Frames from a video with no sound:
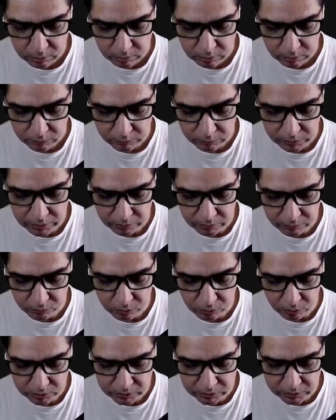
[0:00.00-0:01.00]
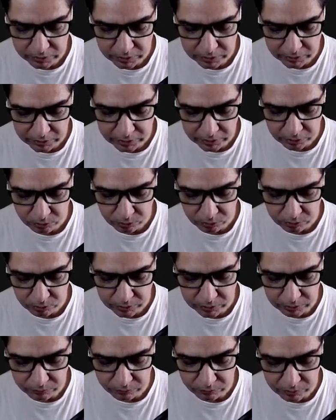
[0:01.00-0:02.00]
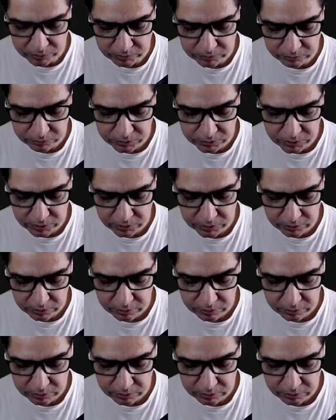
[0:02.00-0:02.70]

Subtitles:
We have got the enteroinvasive strain.